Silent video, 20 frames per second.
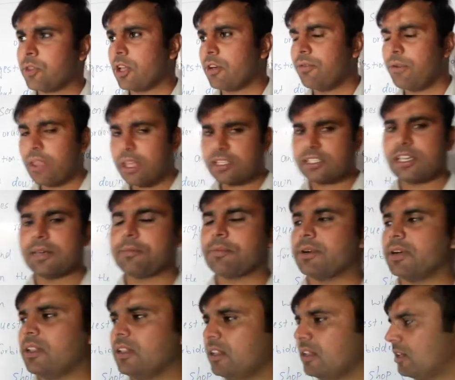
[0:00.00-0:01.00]
For
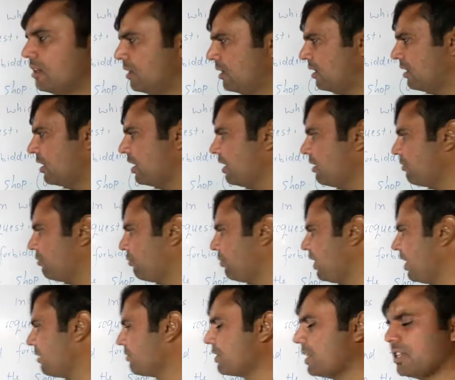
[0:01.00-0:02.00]
example, we
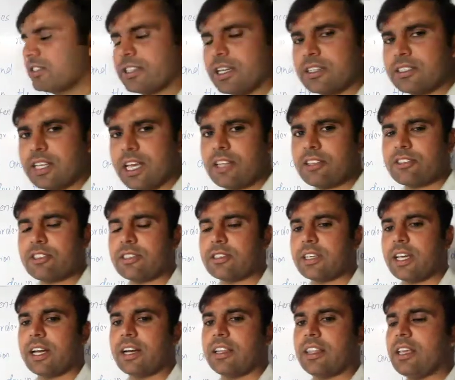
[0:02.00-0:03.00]
have these sentences,
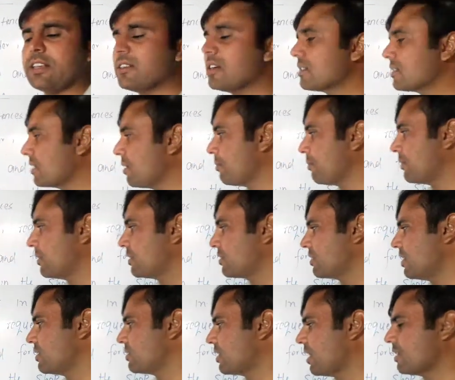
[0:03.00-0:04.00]
and these
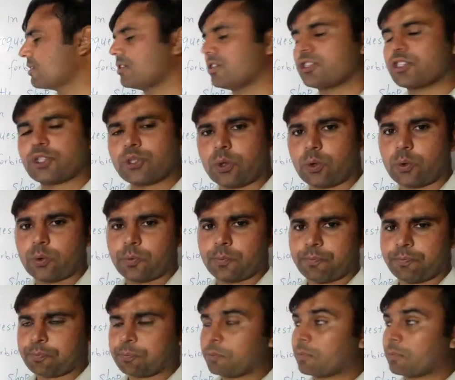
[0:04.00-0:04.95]
sentences show